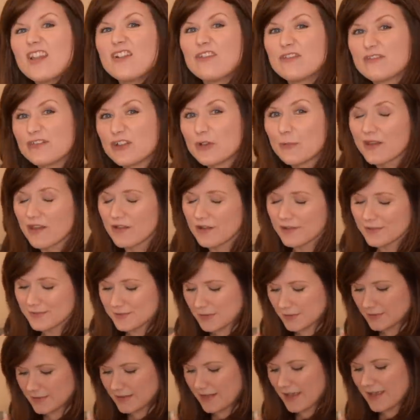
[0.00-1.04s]
love filming on a
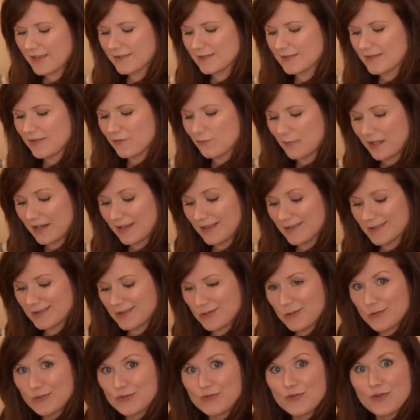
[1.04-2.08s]
Sunday. It's given me an
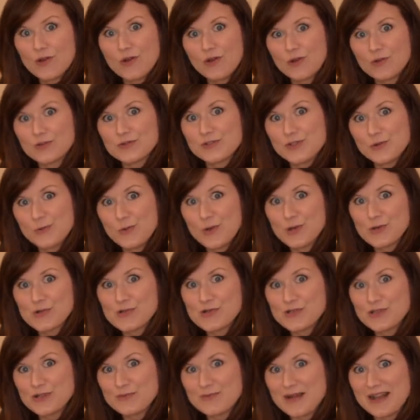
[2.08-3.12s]
excuse not to
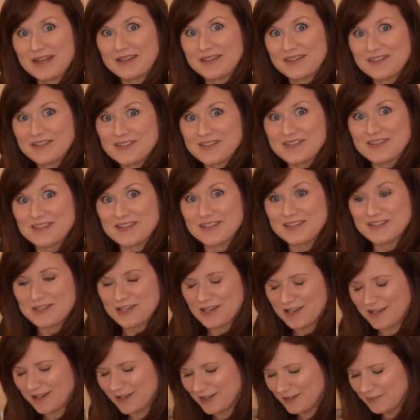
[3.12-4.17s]
watch the Masters this
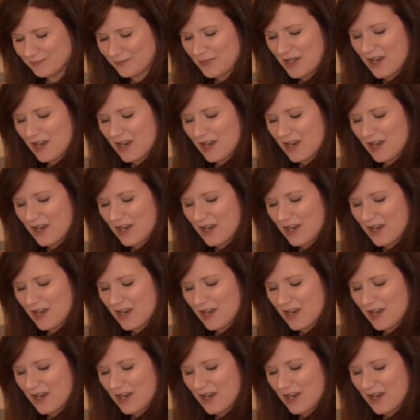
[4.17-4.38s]
year.